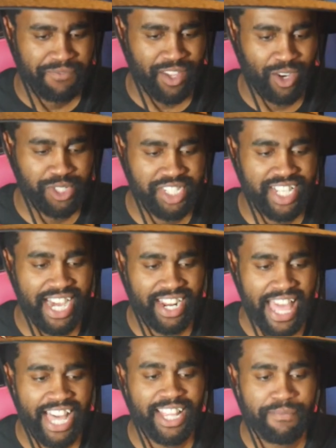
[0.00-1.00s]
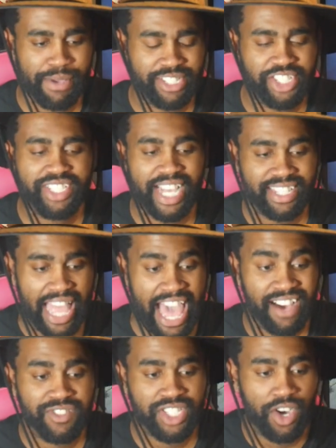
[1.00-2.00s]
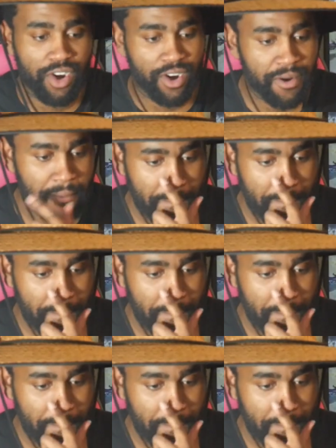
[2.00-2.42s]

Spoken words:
Oh, she's got elements. She's like the Avatar.